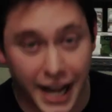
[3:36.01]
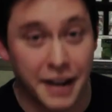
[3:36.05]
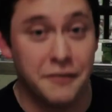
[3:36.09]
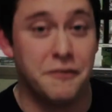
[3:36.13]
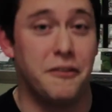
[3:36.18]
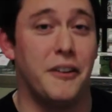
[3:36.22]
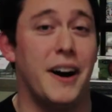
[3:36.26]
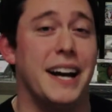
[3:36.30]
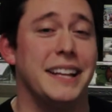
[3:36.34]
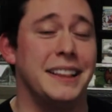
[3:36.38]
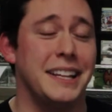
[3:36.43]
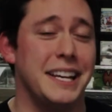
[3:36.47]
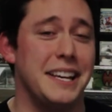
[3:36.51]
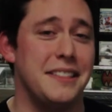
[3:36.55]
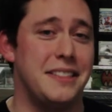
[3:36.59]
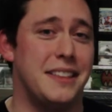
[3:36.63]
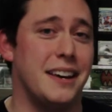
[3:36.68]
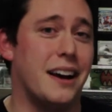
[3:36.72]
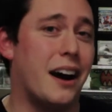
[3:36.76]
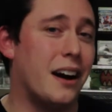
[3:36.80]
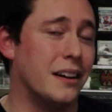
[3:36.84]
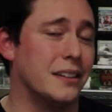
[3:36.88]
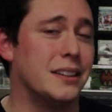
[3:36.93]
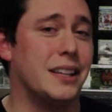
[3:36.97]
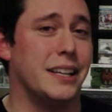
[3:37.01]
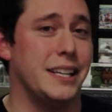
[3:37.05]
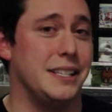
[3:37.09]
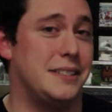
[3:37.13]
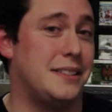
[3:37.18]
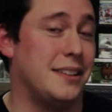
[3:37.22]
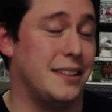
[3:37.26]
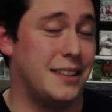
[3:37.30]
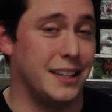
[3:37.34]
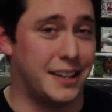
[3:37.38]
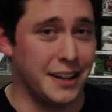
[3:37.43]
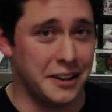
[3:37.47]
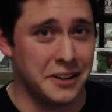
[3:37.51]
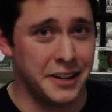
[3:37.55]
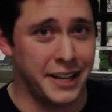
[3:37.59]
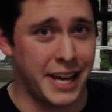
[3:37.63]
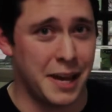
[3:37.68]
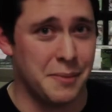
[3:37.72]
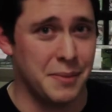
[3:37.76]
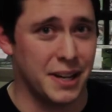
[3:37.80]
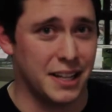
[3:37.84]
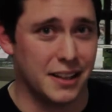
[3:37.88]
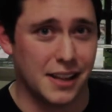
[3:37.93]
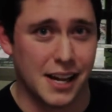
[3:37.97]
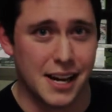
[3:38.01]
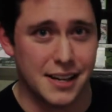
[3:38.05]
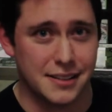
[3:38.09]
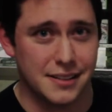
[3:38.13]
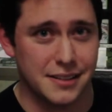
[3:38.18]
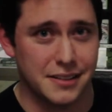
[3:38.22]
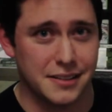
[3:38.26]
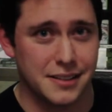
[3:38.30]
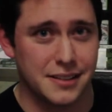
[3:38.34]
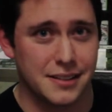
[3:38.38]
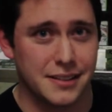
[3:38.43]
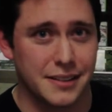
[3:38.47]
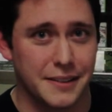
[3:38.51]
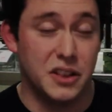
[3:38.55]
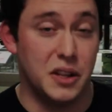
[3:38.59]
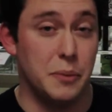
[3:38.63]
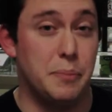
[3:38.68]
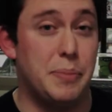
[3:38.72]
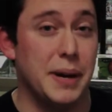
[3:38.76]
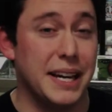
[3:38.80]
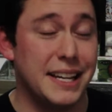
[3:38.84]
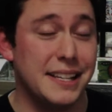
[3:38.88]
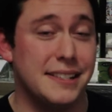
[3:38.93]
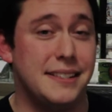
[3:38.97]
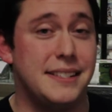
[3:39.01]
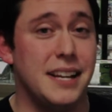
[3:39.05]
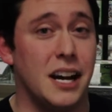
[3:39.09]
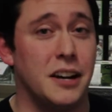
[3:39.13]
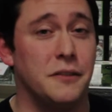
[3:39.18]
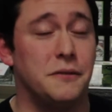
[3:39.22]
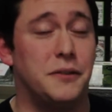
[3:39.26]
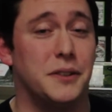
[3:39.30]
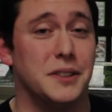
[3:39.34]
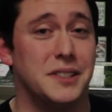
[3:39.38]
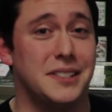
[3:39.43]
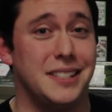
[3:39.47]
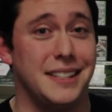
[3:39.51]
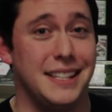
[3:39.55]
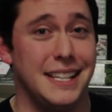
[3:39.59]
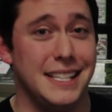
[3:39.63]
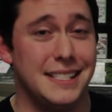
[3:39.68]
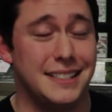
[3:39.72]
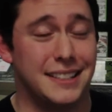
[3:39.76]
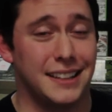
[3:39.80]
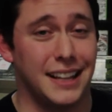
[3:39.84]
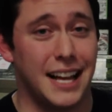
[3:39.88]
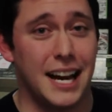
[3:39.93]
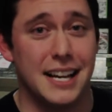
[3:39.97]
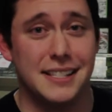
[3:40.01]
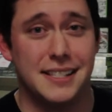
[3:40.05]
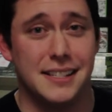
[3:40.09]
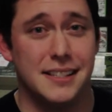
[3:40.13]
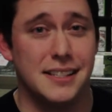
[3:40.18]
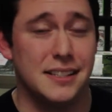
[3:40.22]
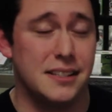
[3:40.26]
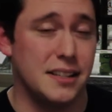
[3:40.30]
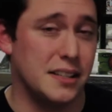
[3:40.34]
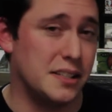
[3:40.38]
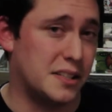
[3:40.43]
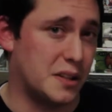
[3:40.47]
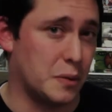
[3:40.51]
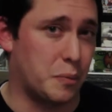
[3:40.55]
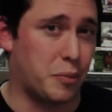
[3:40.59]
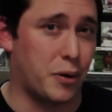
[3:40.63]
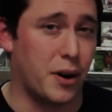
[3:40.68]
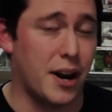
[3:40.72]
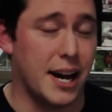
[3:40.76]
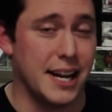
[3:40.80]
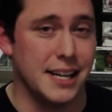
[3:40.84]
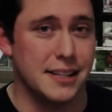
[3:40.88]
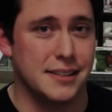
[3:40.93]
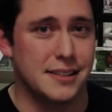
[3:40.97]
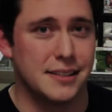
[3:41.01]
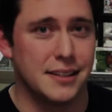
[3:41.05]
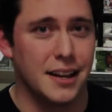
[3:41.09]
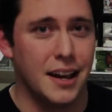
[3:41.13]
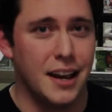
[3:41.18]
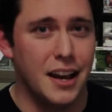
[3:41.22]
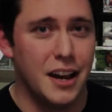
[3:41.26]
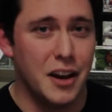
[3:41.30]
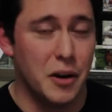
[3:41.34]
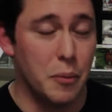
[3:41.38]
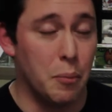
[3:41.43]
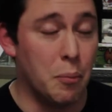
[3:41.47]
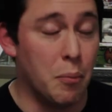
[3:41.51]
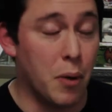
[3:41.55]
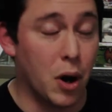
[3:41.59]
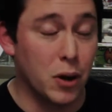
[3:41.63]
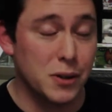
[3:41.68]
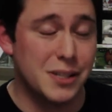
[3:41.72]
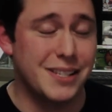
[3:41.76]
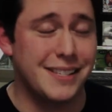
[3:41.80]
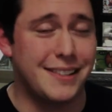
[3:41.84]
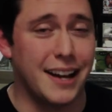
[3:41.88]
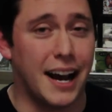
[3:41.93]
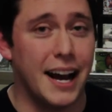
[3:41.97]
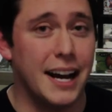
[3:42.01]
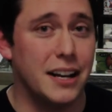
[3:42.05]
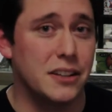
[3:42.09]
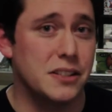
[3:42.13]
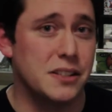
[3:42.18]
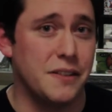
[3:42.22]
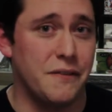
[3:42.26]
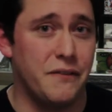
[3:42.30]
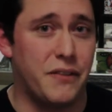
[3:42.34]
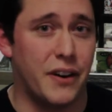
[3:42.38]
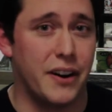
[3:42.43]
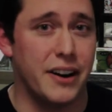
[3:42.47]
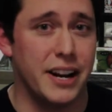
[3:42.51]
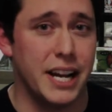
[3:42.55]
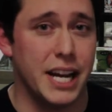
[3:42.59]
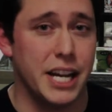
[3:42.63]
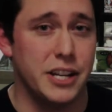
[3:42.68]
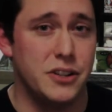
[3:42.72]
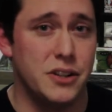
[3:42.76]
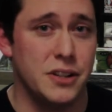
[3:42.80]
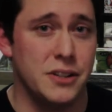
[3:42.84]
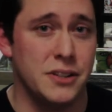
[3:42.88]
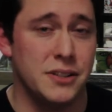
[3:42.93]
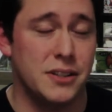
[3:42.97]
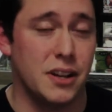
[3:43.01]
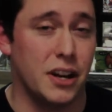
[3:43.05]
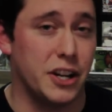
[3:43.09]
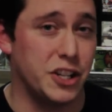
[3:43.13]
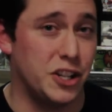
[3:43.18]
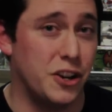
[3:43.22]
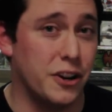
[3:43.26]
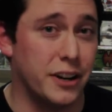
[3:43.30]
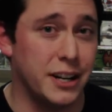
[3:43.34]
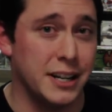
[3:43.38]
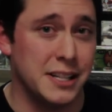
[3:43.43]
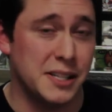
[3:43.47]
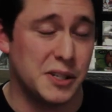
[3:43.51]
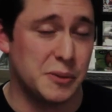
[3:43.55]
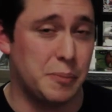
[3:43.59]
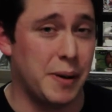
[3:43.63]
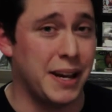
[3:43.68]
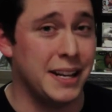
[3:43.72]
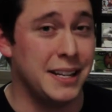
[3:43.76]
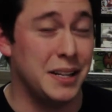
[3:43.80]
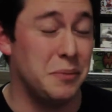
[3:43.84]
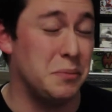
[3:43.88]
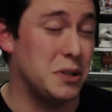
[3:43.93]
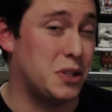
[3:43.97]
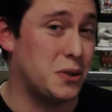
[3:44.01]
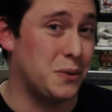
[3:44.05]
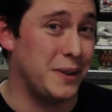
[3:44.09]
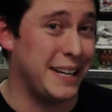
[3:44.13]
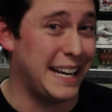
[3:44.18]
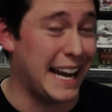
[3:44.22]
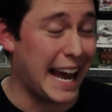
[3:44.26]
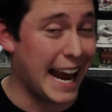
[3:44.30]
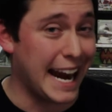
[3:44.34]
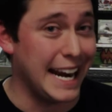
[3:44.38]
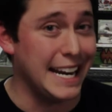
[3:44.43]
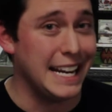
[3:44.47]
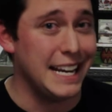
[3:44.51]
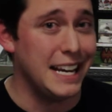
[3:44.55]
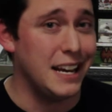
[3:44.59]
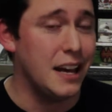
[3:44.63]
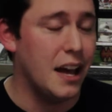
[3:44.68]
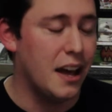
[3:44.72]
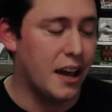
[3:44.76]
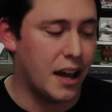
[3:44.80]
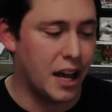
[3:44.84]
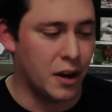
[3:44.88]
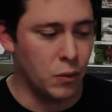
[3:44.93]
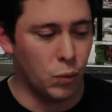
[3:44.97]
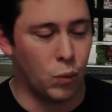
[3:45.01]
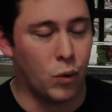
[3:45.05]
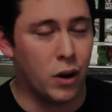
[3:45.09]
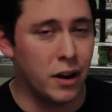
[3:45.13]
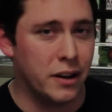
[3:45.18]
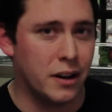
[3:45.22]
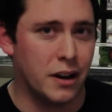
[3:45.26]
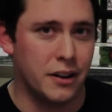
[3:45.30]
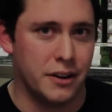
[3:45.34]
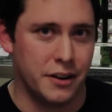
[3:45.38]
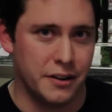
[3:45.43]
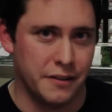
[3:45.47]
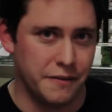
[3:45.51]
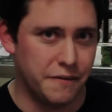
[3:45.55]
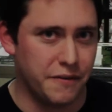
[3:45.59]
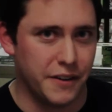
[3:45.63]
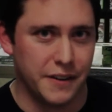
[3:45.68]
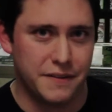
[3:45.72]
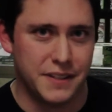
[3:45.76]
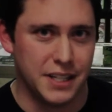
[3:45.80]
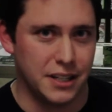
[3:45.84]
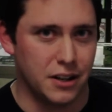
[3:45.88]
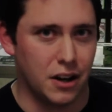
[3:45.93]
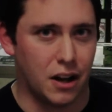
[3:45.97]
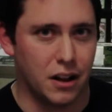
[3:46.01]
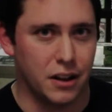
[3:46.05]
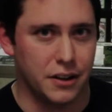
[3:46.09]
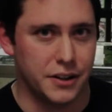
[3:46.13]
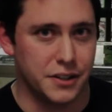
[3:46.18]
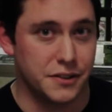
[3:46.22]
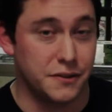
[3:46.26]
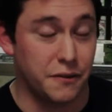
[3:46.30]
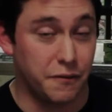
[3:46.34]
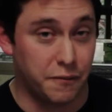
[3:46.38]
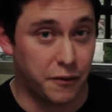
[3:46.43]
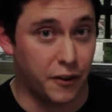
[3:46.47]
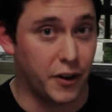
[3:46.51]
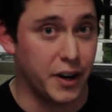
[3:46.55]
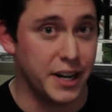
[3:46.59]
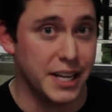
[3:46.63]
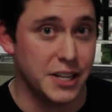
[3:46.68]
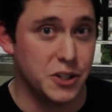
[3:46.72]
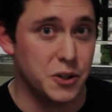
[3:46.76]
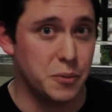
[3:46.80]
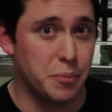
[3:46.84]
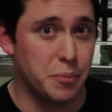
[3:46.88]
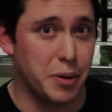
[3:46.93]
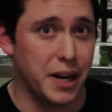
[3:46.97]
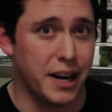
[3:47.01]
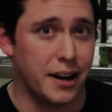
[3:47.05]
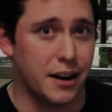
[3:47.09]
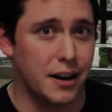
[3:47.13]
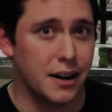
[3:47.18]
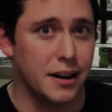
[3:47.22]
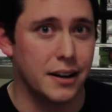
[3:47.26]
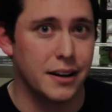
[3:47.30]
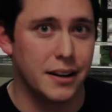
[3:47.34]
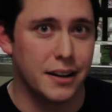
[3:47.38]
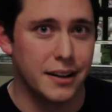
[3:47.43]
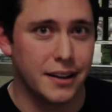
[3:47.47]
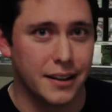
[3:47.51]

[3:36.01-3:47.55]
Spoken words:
And finally, the ugly to the Gunnar gaming glasses. The biggest downfall to these glasses is the price. Most styles and variations, you're gonna spend in between $80 and $150 for each pair.